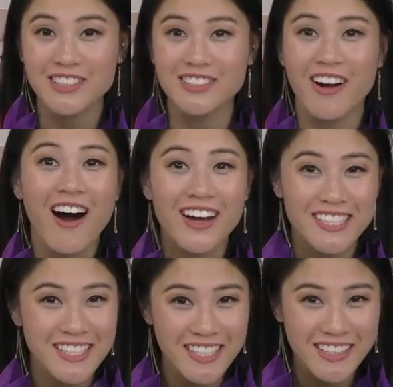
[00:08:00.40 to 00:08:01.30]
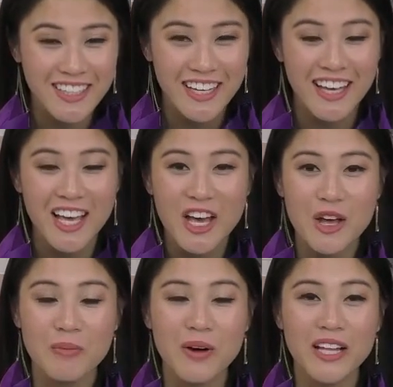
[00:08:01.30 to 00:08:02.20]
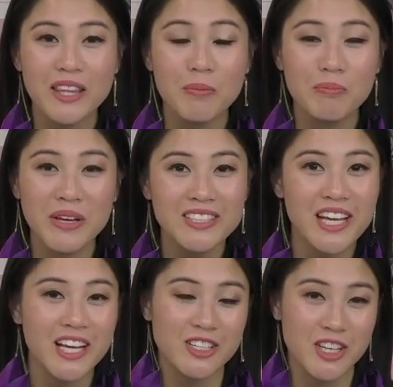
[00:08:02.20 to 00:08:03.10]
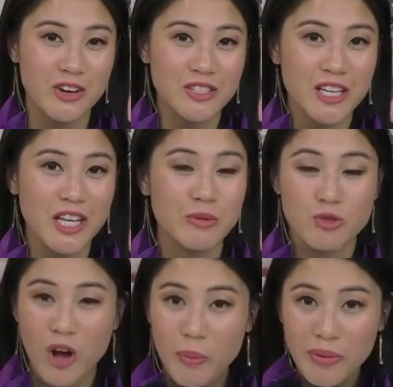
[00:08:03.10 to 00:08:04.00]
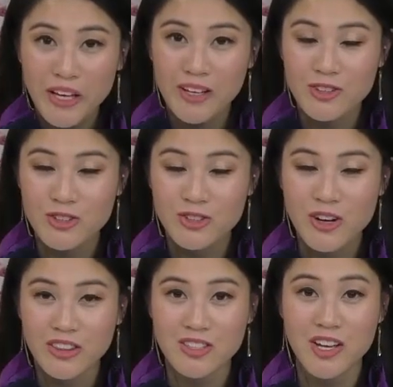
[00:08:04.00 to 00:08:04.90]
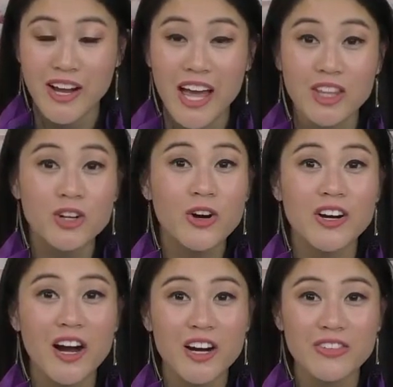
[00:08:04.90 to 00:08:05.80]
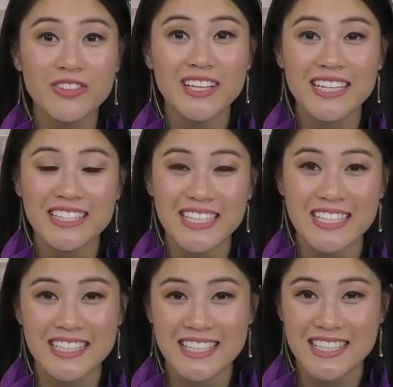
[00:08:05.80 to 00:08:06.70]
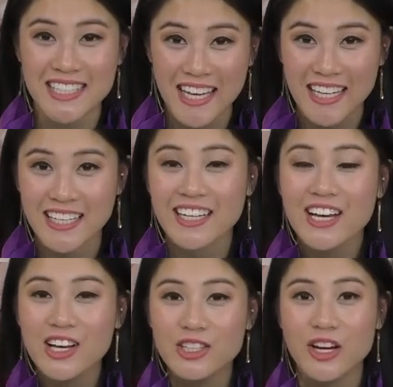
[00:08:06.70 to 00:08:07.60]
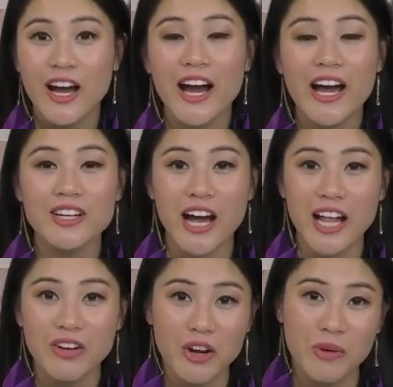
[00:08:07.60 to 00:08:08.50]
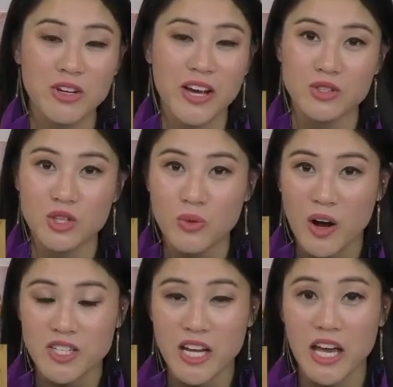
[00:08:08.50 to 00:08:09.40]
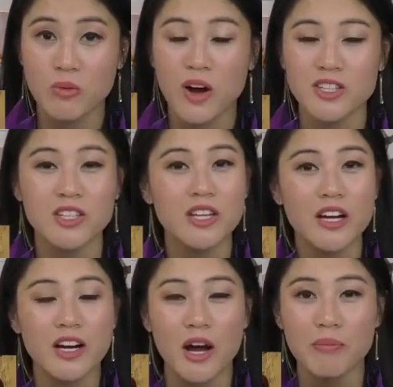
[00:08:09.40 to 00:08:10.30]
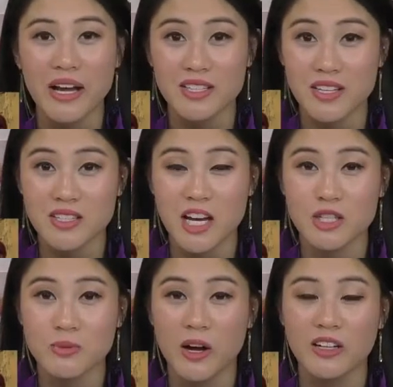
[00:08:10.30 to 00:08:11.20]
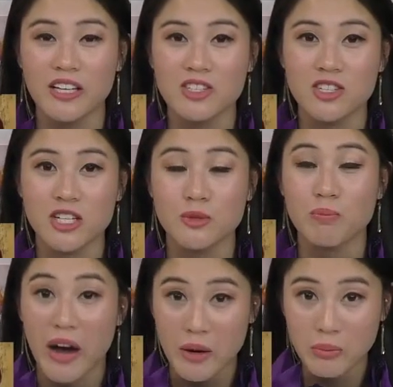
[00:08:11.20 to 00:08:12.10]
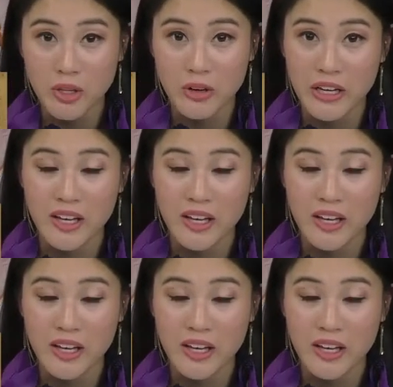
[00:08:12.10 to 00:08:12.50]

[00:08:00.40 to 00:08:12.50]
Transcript: constantly. But the beats that continuously keep dropping throughout the song, and the choreography is insane. So I, I highly recommend you guys to watch it. And watching their comeback stage as well is just mind-blowing,